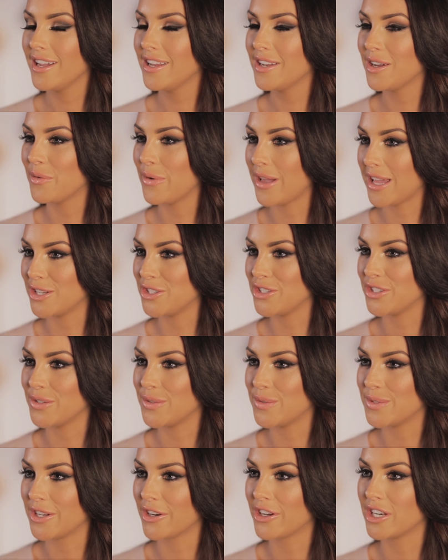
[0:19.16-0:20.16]
you know,
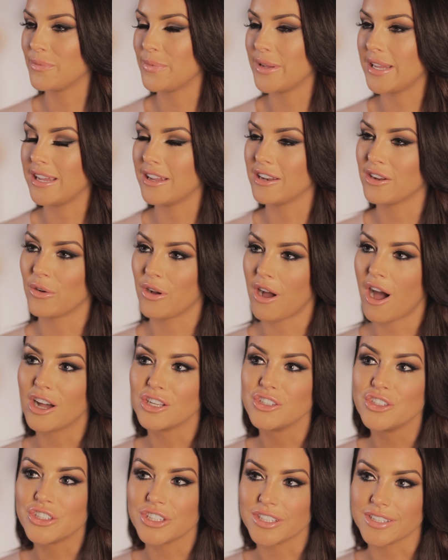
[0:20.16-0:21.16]
issues. You're going to be, you know,
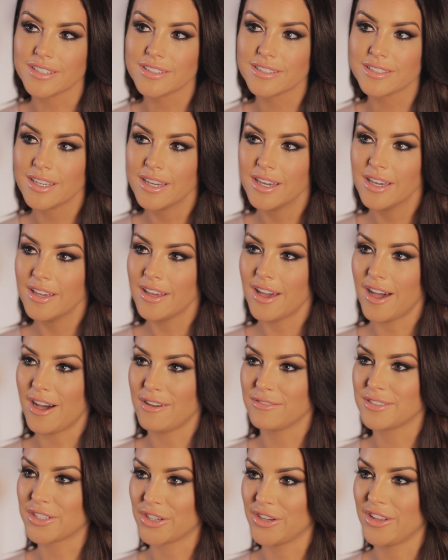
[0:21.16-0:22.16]
conscious
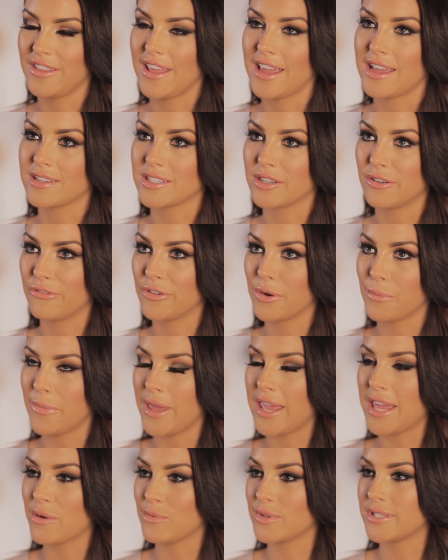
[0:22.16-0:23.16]
of certain things. So for
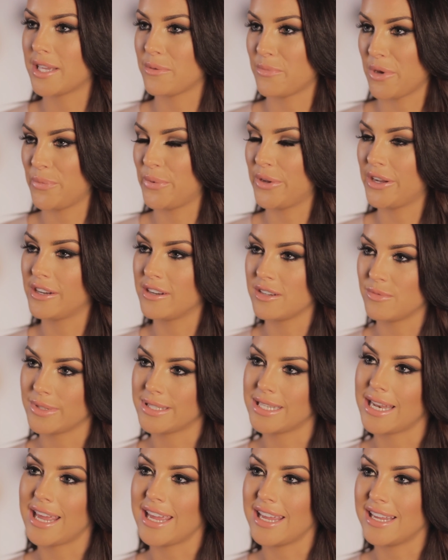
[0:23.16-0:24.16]
me, it was that my period
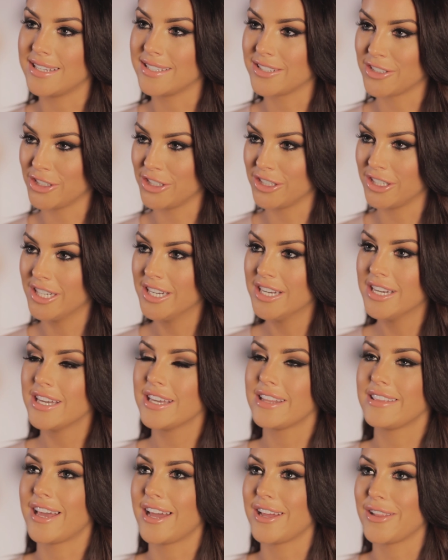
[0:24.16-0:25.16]
was later
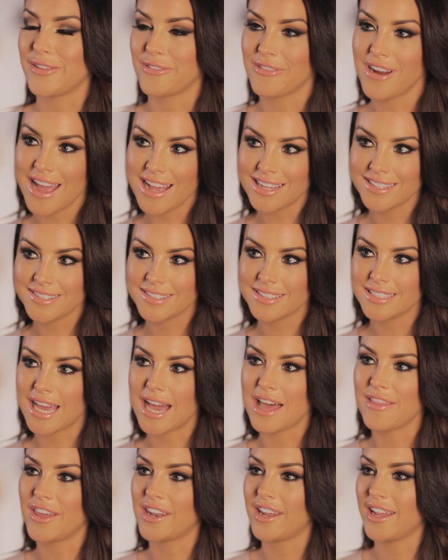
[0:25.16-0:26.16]
than the rest
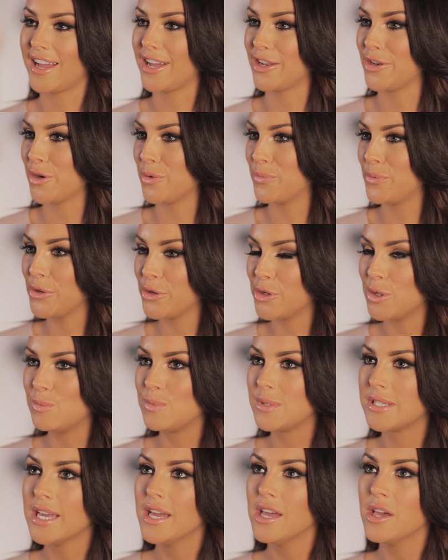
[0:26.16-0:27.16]
and that I had no
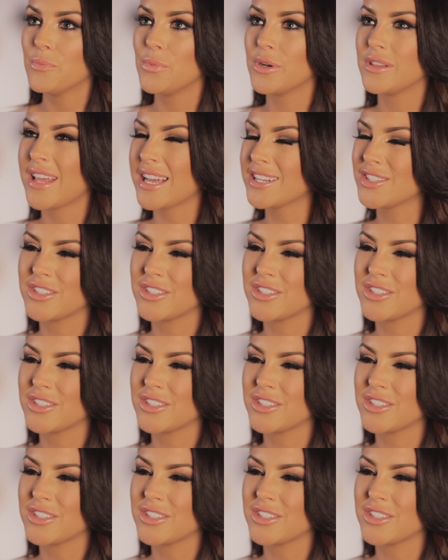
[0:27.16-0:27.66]
boobs. But that's